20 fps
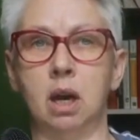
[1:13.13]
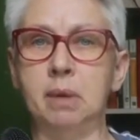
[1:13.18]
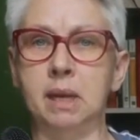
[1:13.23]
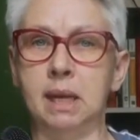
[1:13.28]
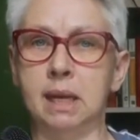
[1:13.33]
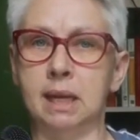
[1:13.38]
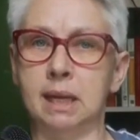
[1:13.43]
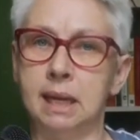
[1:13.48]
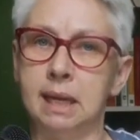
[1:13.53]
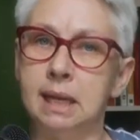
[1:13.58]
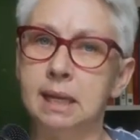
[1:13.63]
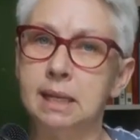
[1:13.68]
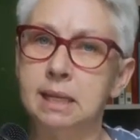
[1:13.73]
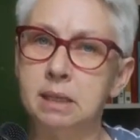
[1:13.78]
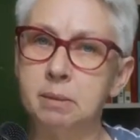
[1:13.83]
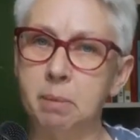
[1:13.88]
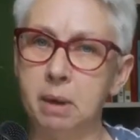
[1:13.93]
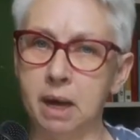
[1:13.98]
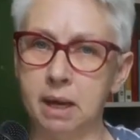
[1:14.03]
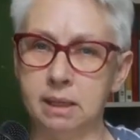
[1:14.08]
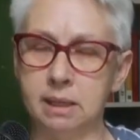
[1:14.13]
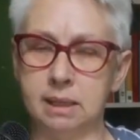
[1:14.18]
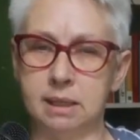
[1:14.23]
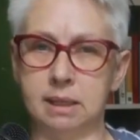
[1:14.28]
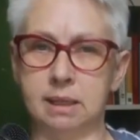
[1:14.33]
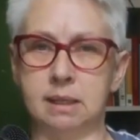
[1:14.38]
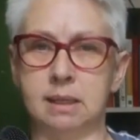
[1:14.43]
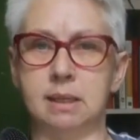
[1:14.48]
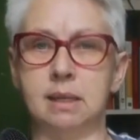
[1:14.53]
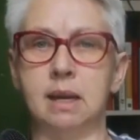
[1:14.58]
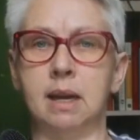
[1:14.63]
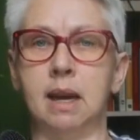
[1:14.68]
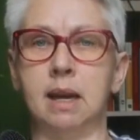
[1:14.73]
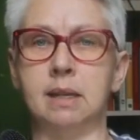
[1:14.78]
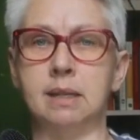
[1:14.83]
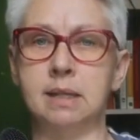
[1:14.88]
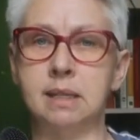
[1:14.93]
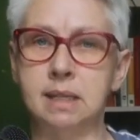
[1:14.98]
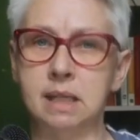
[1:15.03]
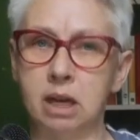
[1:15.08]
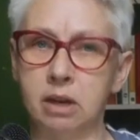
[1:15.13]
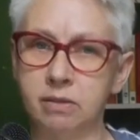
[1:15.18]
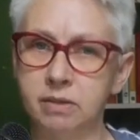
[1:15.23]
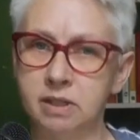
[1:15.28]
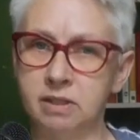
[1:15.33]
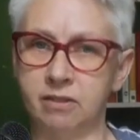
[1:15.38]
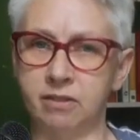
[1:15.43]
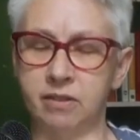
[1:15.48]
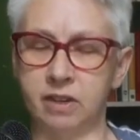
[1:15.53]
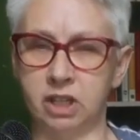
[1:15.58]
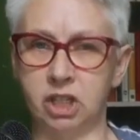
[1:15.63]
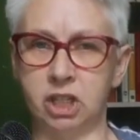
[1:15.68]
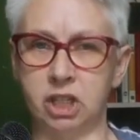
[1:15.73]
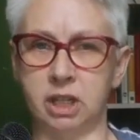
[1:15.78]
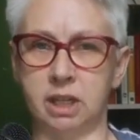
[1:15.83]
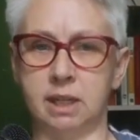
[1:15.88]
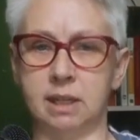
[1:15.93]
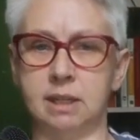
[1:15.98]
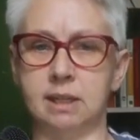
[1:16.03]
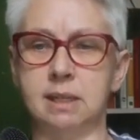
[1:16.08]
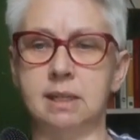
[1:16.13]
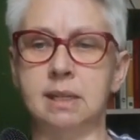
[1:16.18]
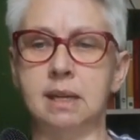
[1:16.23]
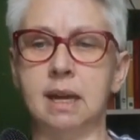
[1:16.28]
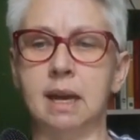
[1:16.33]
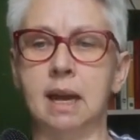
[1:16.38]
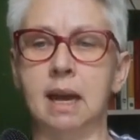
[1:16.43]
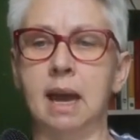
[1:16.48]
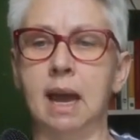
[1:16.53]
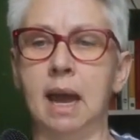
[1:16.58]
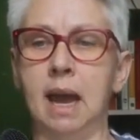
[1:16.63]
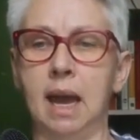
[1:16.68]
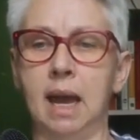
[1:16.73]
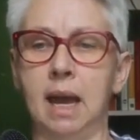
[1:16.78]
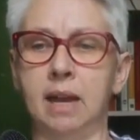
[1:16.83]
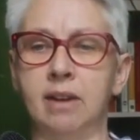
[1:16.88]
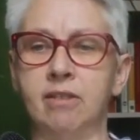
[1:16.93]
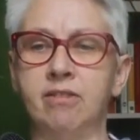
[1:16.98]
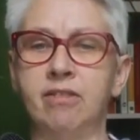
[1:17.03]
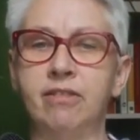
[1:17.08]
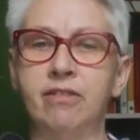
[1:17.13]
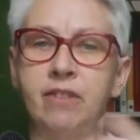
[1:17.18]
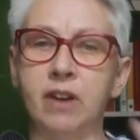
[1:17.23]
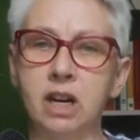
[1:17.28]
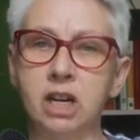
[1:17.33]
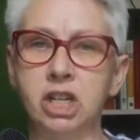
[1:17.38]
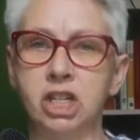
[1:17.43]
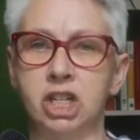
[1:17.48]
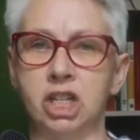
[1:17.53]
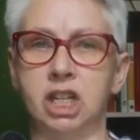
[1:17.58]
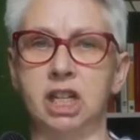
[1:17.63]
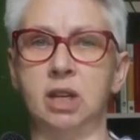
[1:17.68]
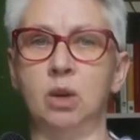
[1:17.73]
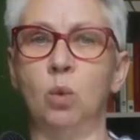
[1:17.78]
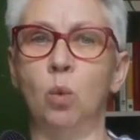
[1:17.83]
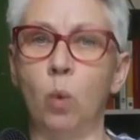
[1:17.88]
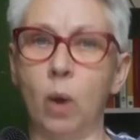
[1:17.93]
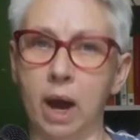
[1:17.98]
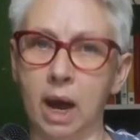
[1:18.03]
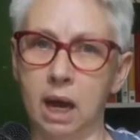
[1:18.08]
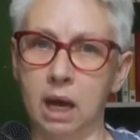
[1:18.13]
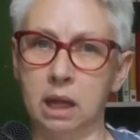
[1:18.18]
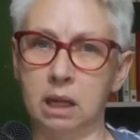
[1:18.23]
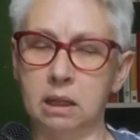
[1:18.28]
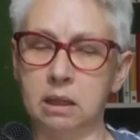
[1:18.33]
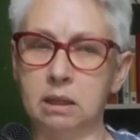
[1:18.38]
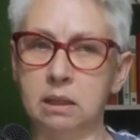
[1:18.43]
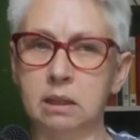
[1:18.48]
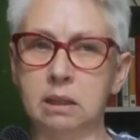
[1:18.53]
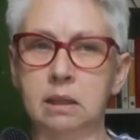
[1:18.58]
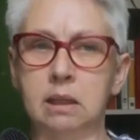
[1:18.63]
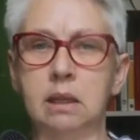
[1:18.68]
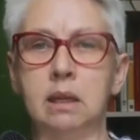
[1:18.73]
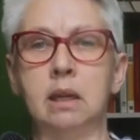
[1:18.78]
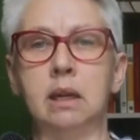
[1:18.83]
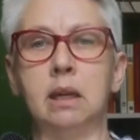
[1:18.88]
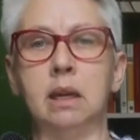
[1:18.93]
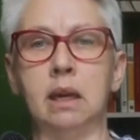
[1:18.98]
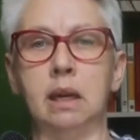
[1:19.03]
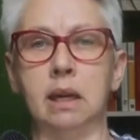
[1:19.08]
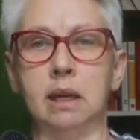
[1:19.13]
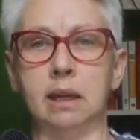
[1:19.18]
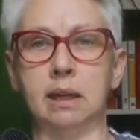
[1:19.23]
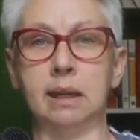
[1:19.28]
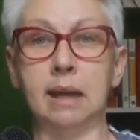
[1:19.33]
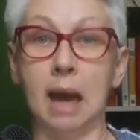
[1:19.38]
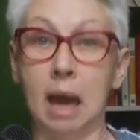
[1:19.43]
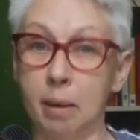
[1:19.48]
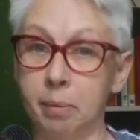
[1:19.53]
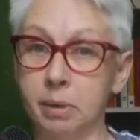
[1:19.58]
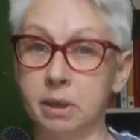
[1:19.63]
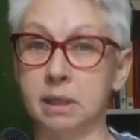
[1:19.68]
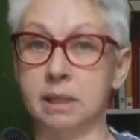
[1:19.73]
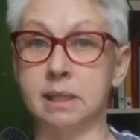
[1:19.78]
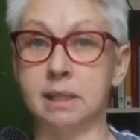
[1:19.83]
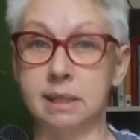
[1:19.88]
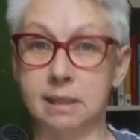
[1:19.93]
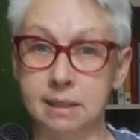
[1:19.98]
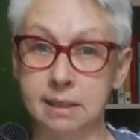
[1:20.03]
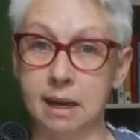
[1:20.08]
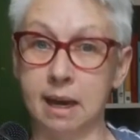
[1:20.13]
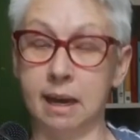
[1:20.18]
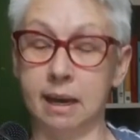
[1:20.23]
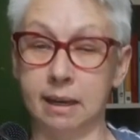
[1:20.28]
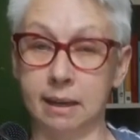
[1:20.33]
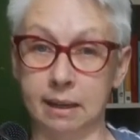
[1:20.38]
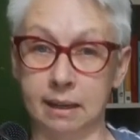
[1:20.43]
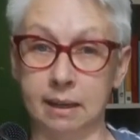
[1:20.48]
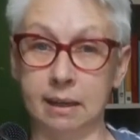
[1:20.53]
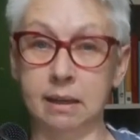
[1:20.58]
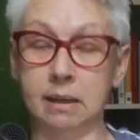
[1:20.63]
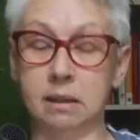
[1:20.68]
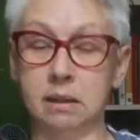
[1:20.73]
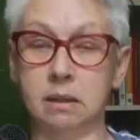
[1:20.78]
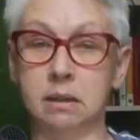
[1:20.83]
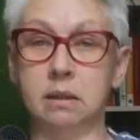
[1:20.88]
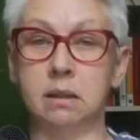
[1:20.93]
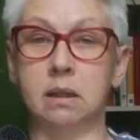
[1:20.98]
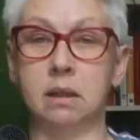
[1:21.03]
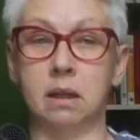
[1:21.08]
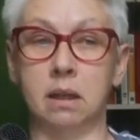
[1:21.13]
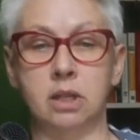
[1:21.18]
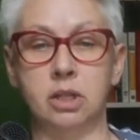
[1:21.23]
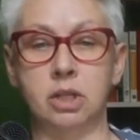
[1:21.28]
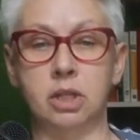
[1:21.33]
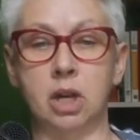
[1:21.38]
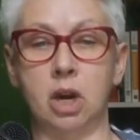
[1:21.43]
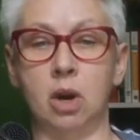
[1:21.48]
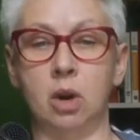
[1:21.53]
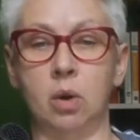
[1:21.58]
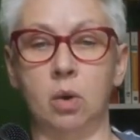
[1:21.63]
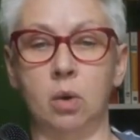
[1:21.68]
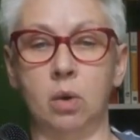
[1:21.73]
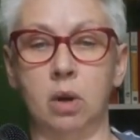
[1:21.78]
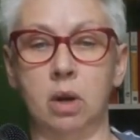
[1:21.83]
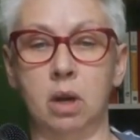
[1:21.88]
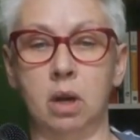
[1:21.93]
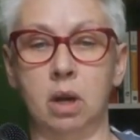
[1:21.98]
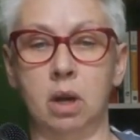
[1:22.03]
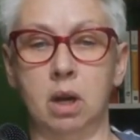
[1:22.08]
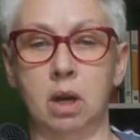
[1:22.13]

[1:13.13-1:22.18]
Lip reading: being independent and self-sufficient and functioning well in a capitalist society. So